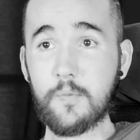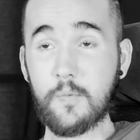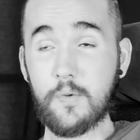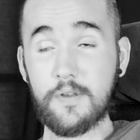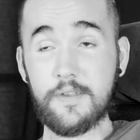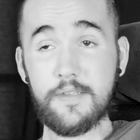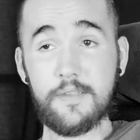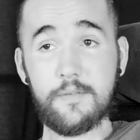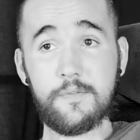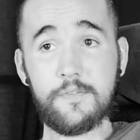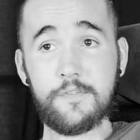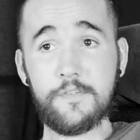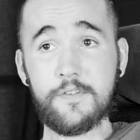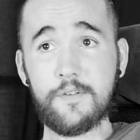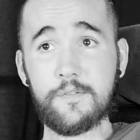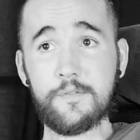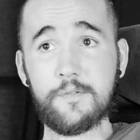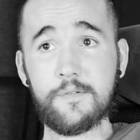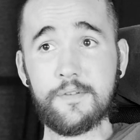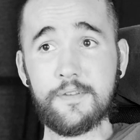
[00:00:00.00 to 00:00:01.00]
Working with
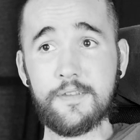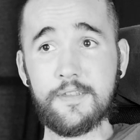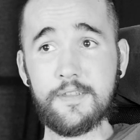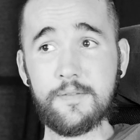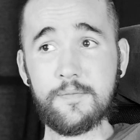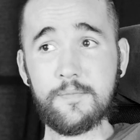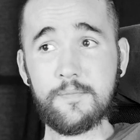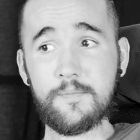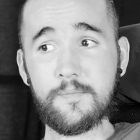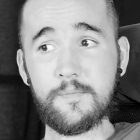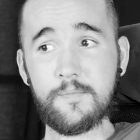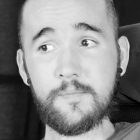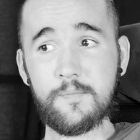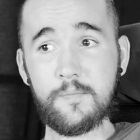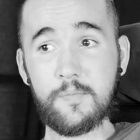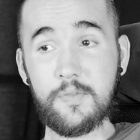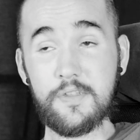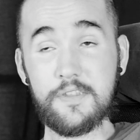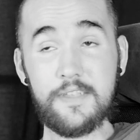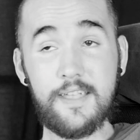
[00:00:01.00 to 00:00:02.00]
children can
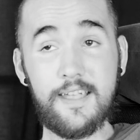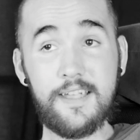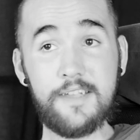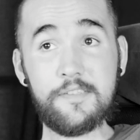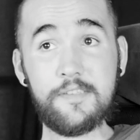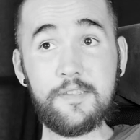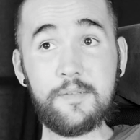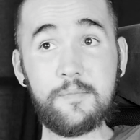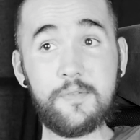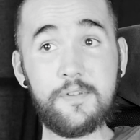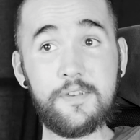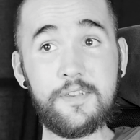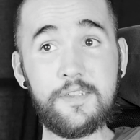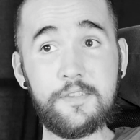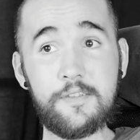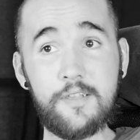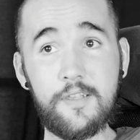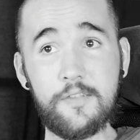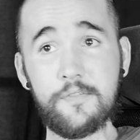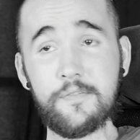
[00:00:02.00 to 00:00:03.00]
be taxing, but
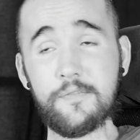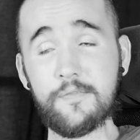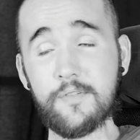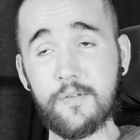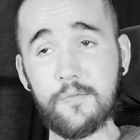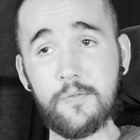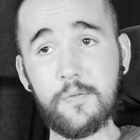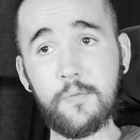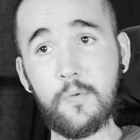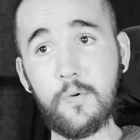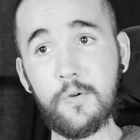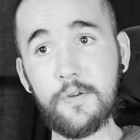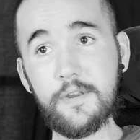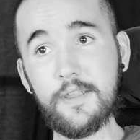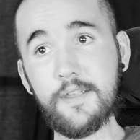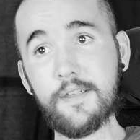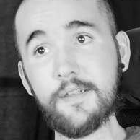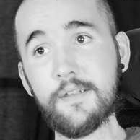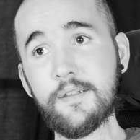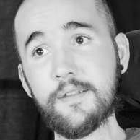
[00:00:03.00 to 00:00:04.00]
it's also very
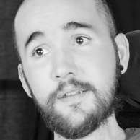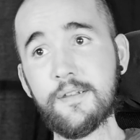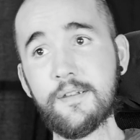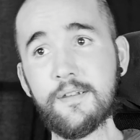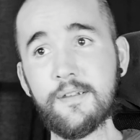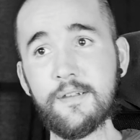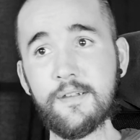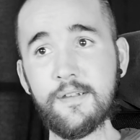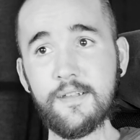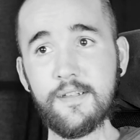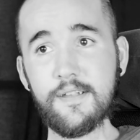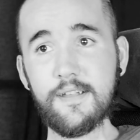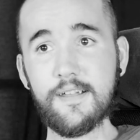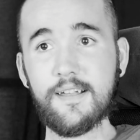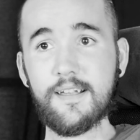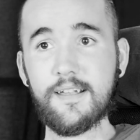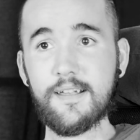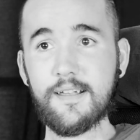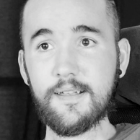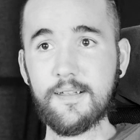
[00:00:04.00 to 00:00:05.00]
rewarding.
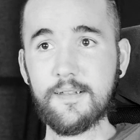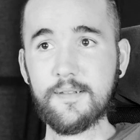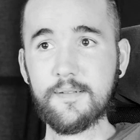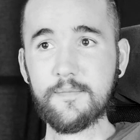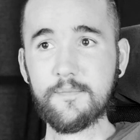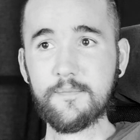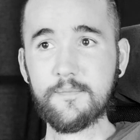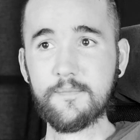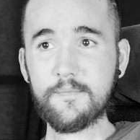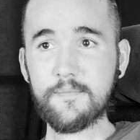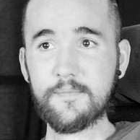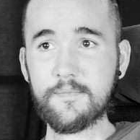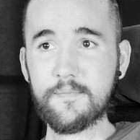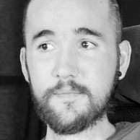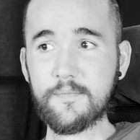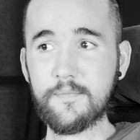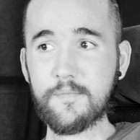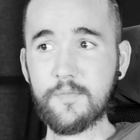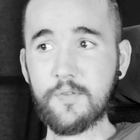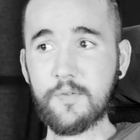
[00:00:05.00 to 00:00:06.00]

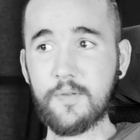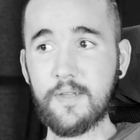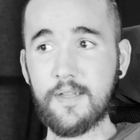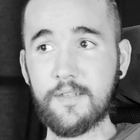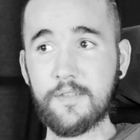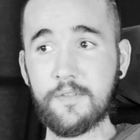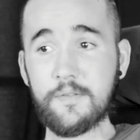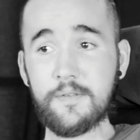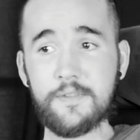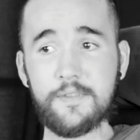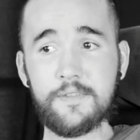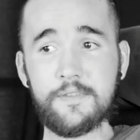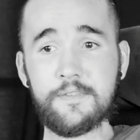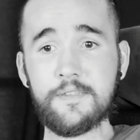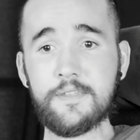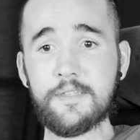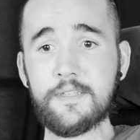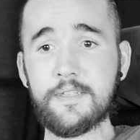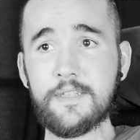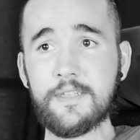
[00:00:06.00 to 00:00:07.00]
You had to see